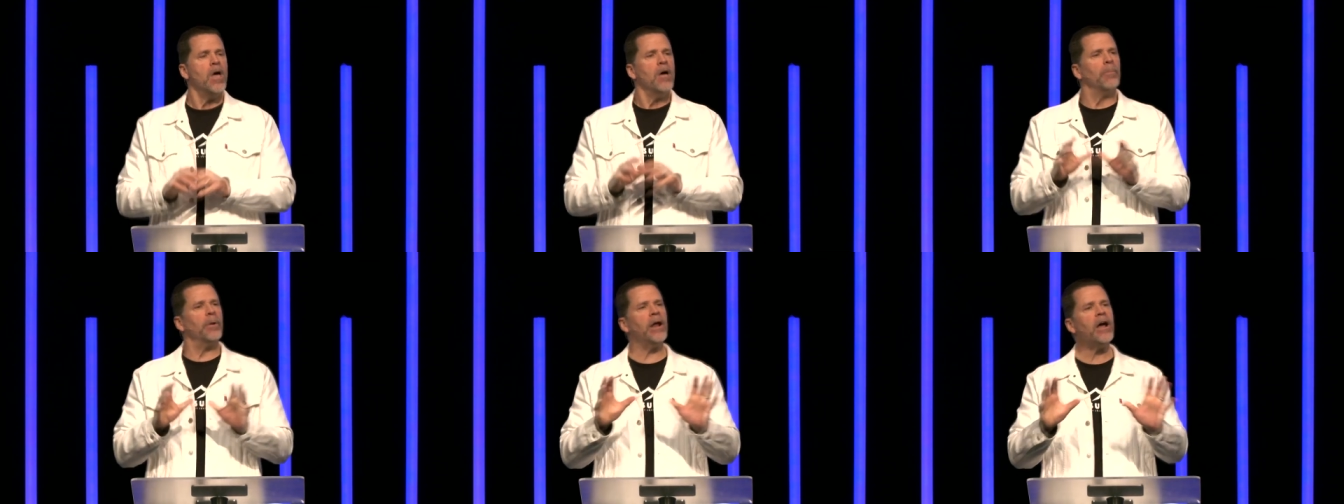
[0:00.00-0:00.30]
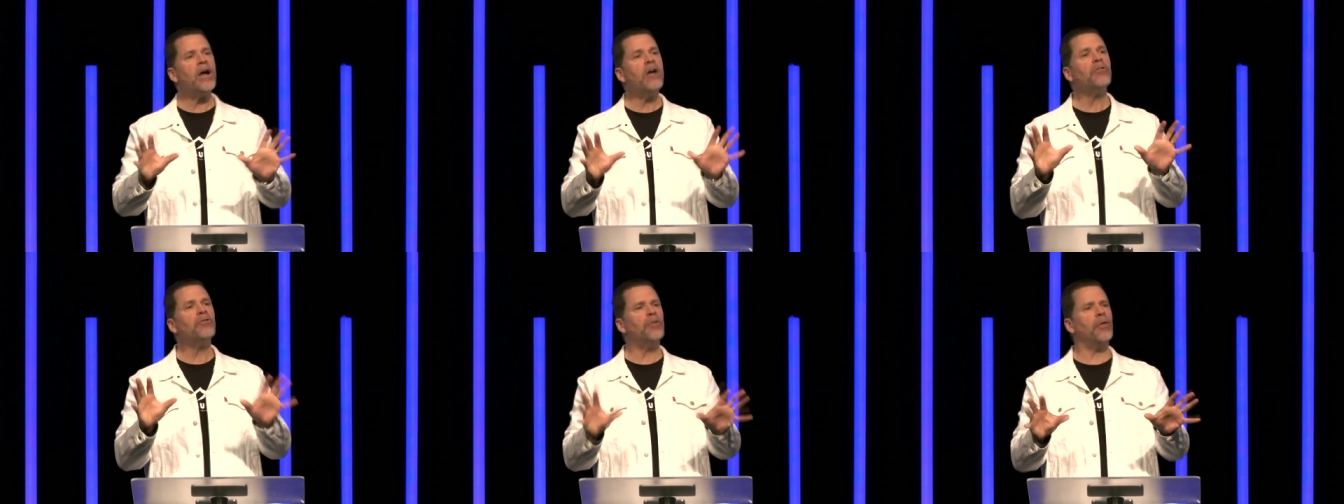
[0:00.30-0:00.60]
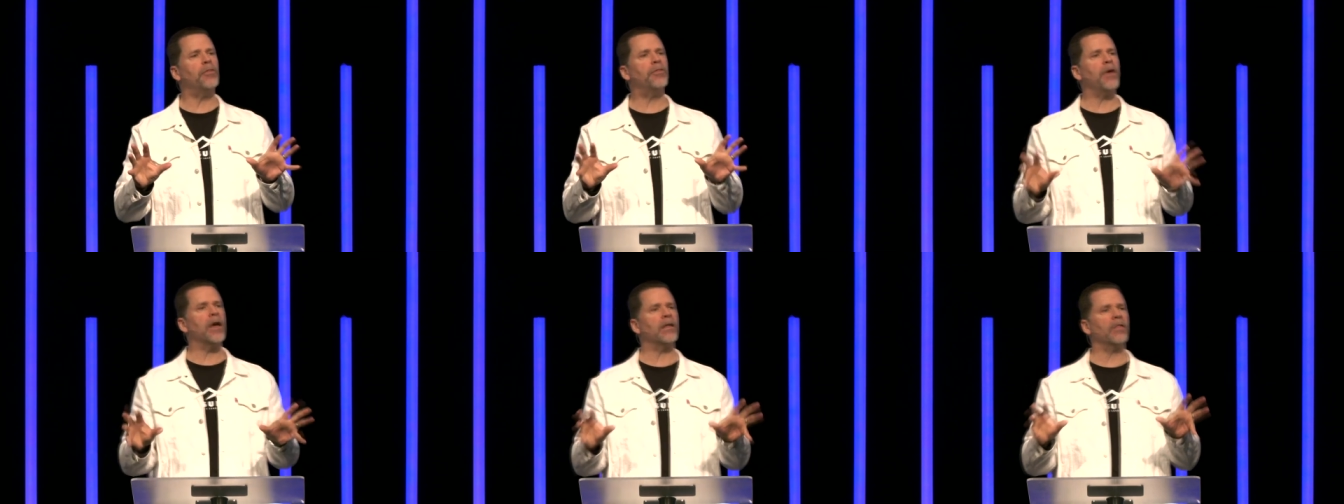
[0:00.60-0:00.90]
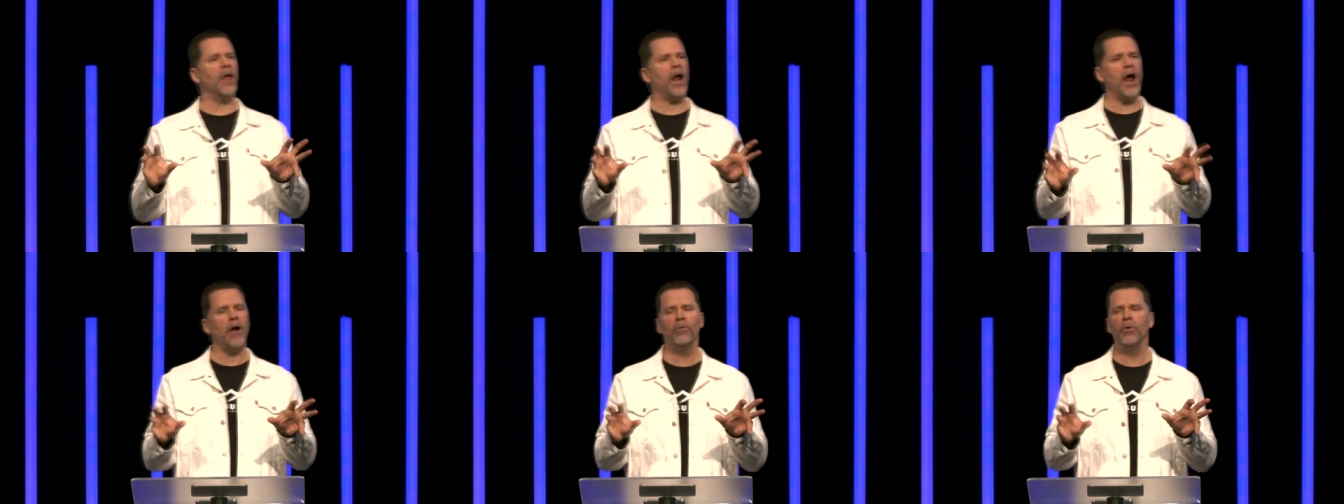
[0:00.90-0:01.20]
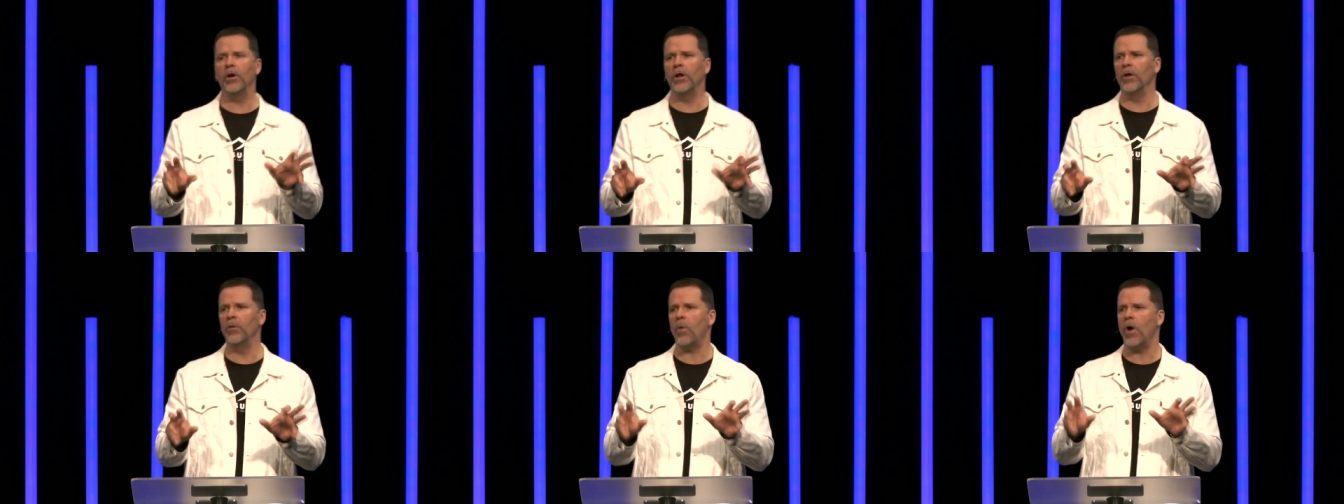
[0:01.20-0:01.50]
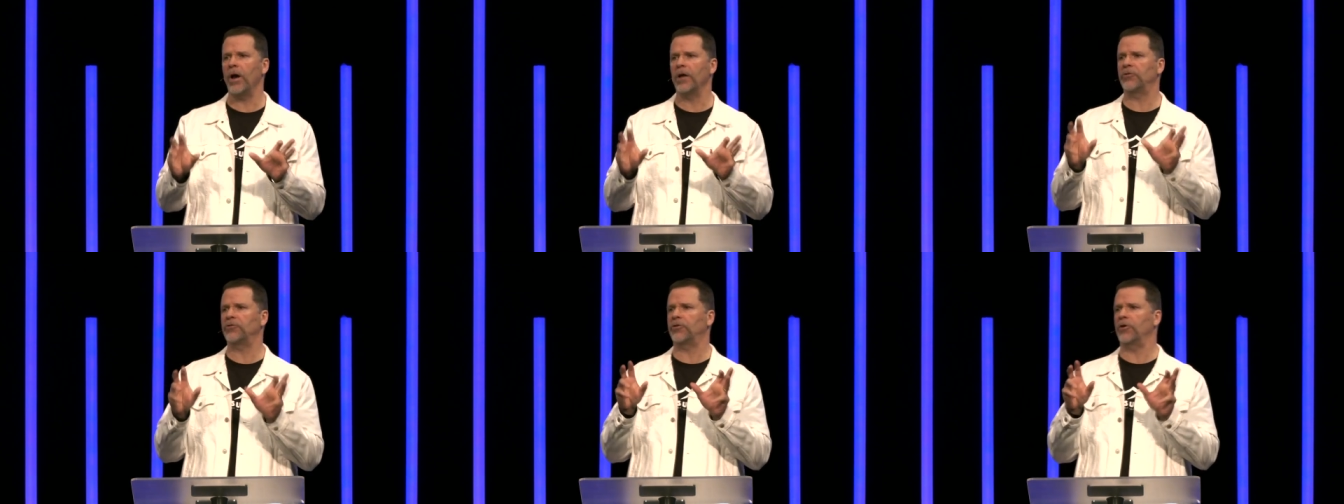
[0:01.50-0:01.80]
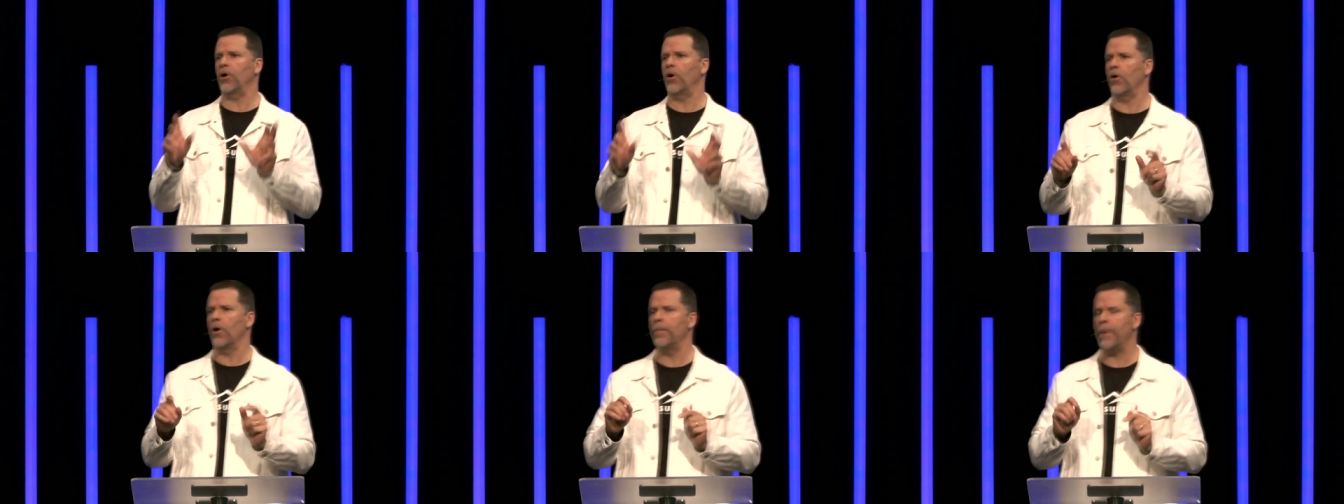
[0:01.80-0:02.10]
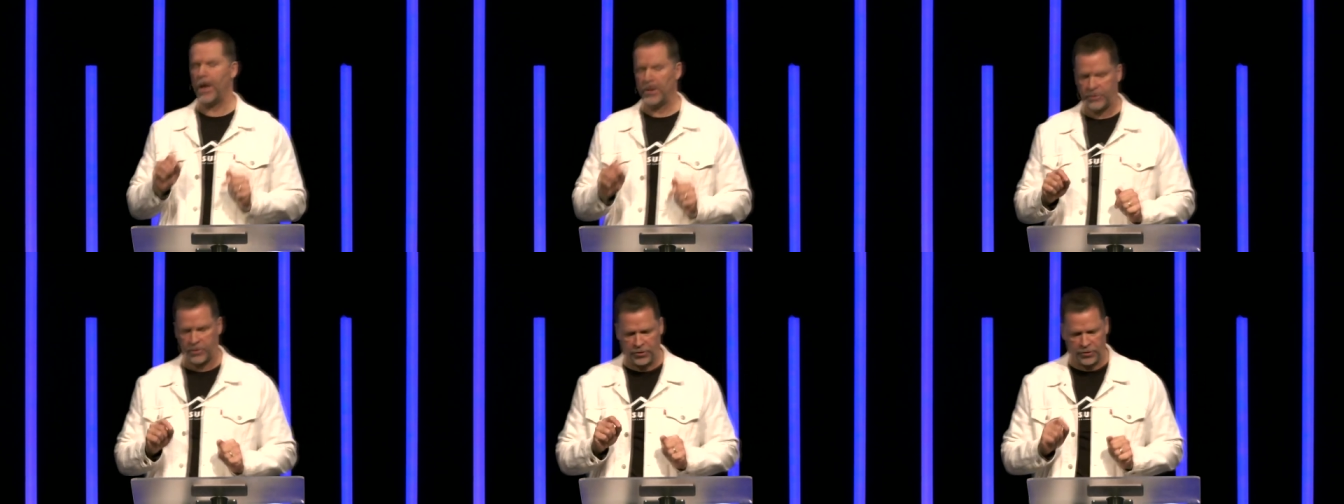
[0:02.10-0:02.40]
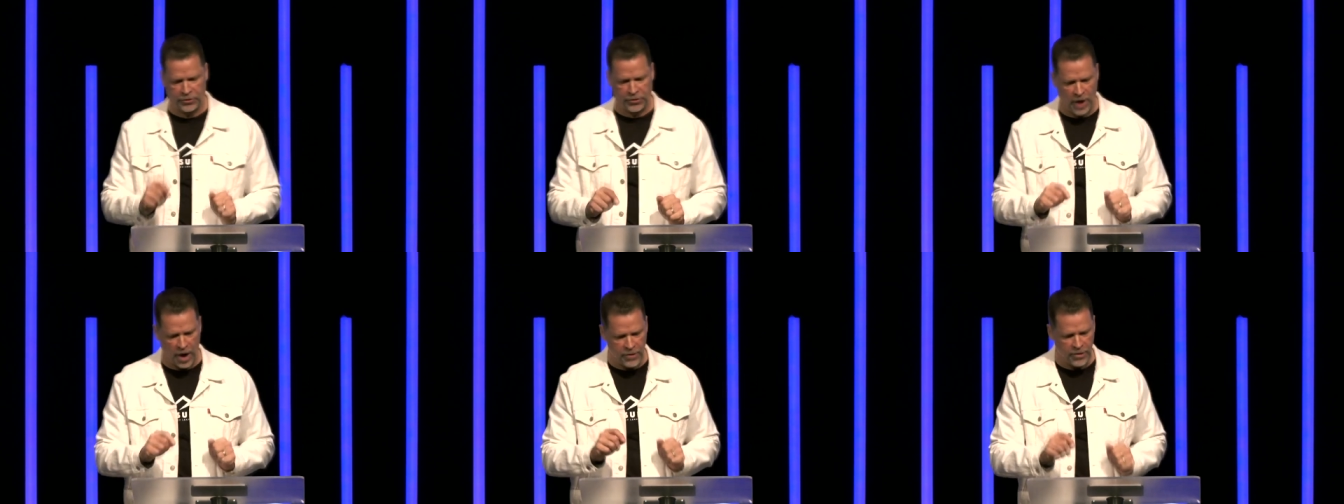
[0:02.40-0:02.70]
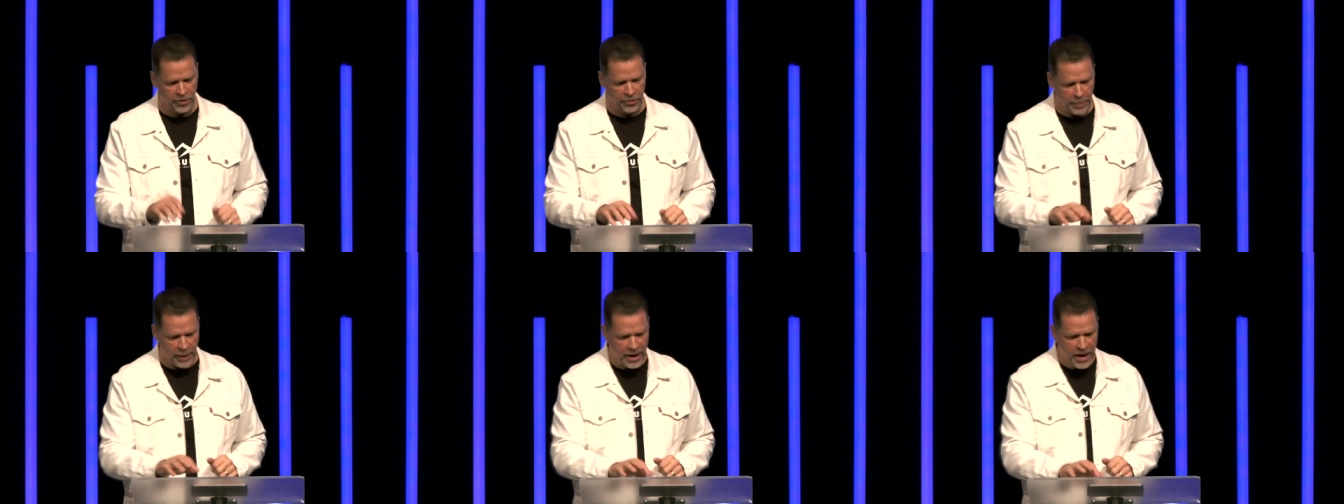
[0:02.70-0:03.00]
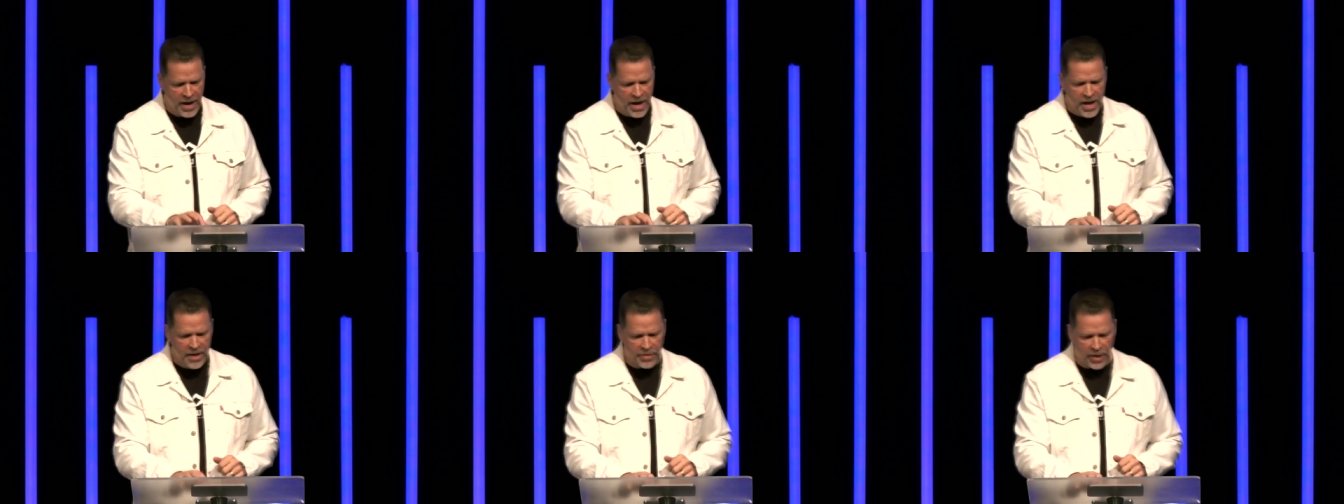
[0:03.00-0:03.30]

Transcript: But here's the thing that I really want us to know about discouragement